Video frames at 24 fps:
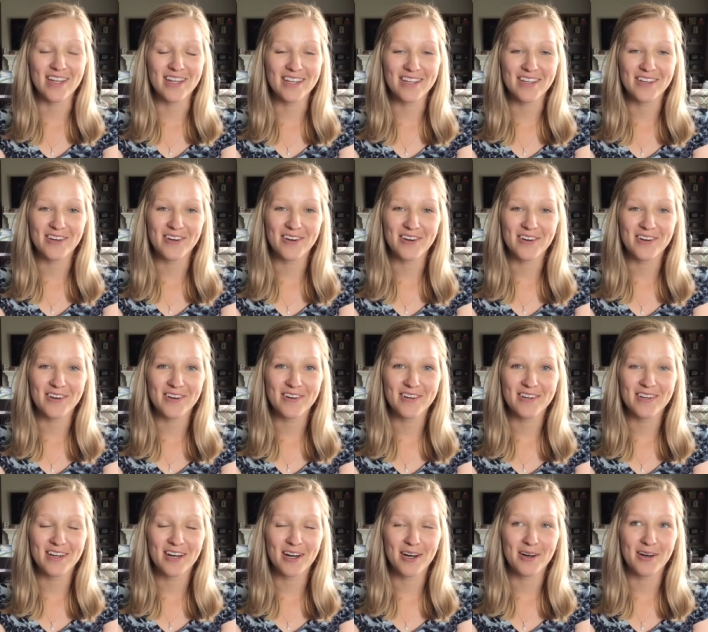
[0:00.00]

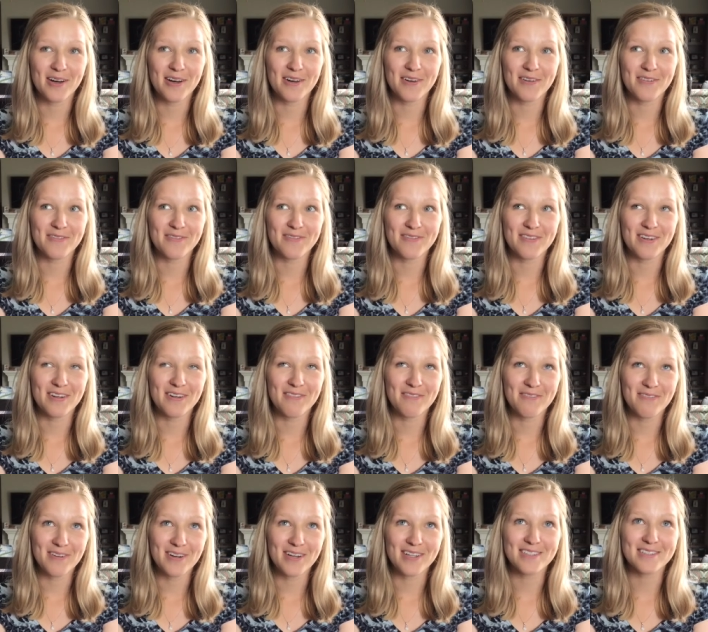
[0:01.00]
video um,
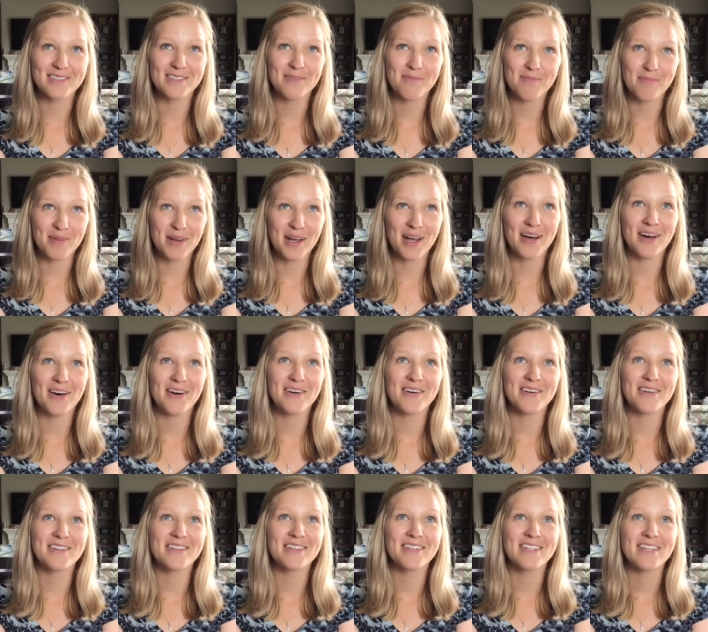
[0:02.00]
was
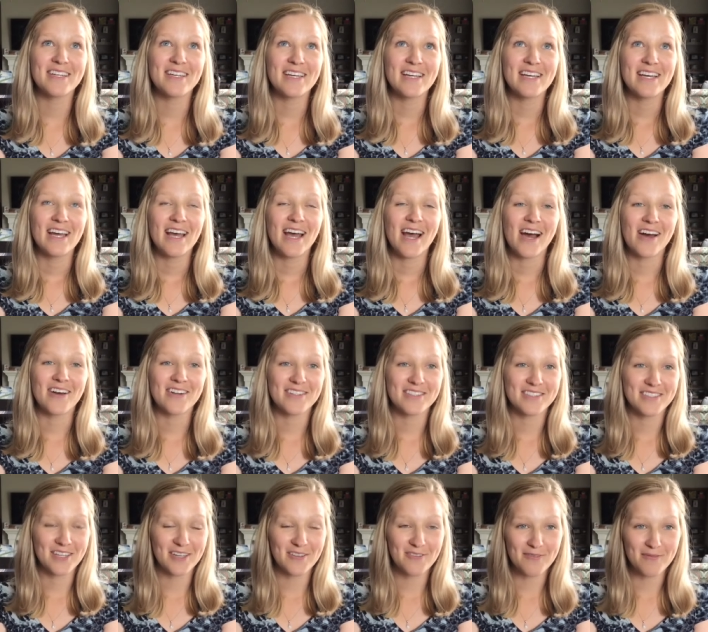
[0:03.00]
about how to
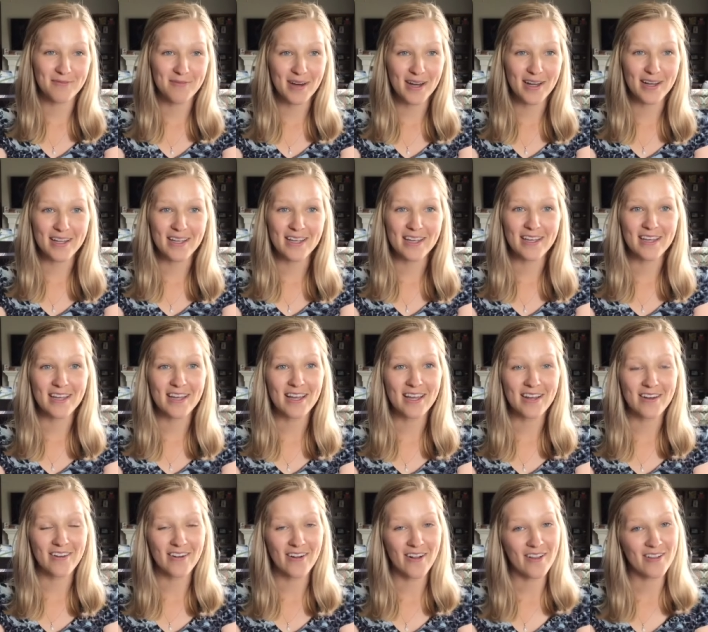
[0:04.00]
save money
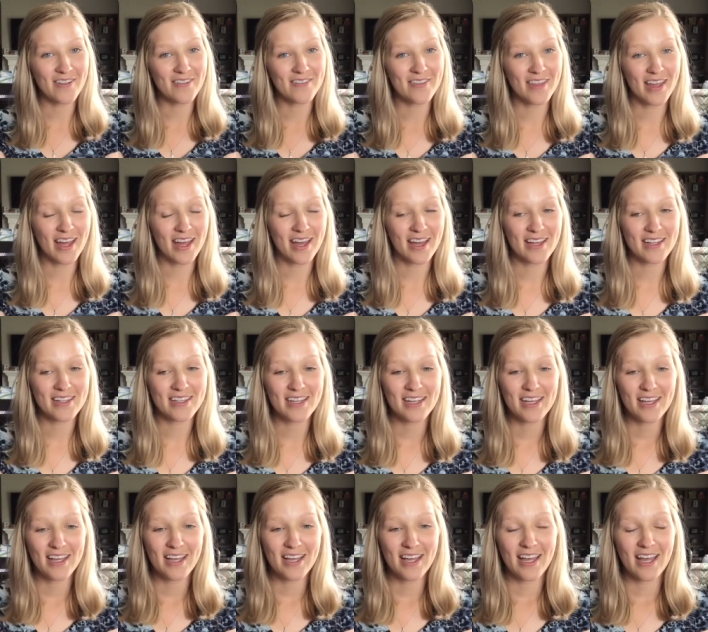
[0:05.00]
and all of that.
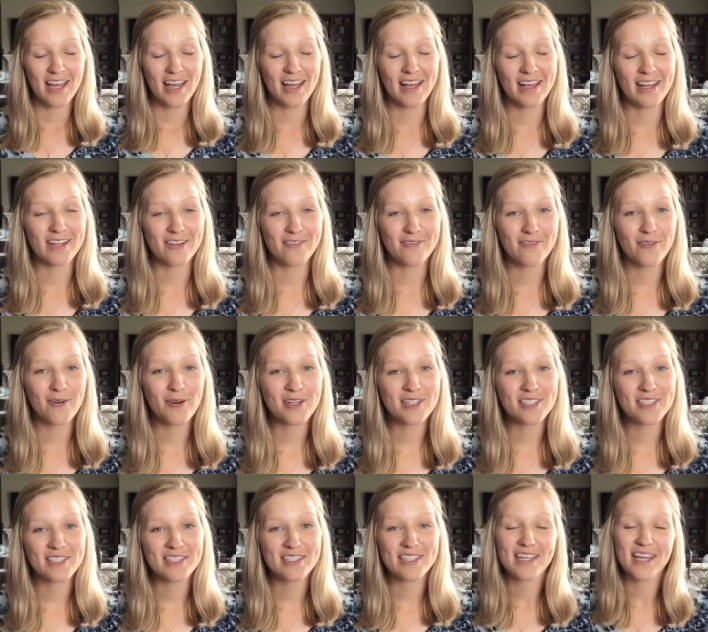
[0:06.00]
And
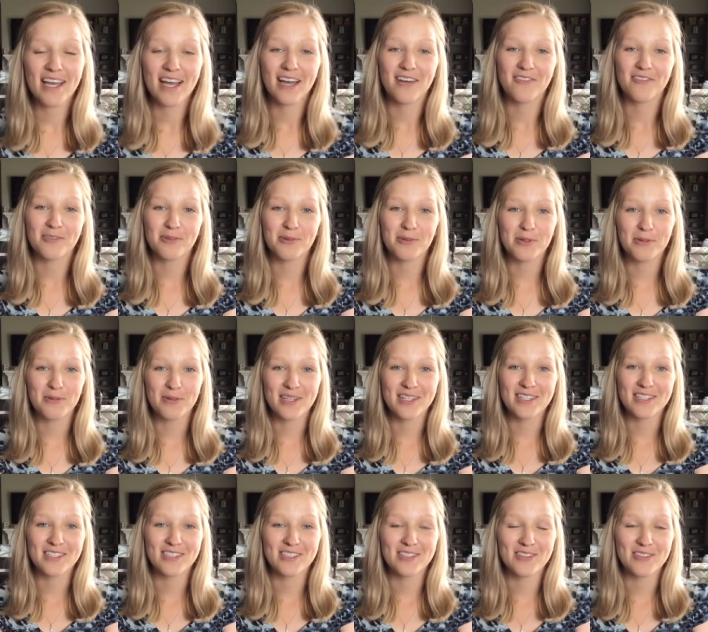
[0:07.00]
unfortunately, after we
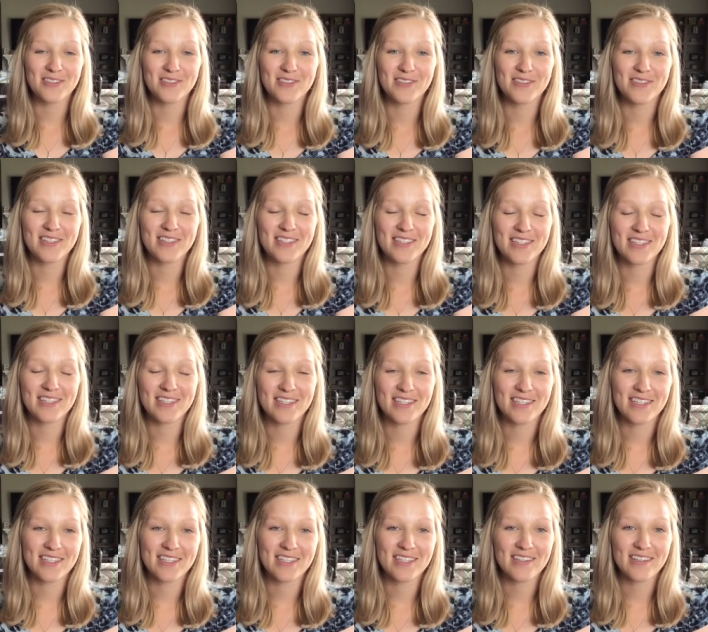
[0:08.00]
went to
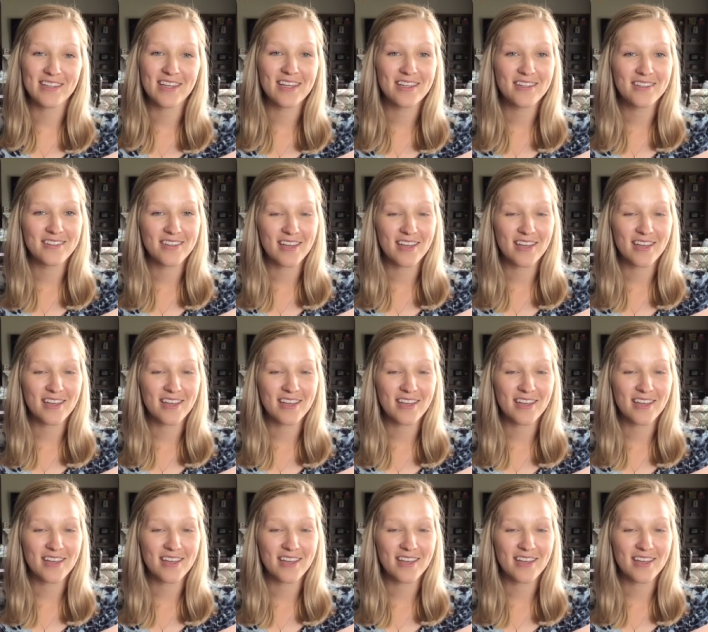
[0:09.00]
the Lakes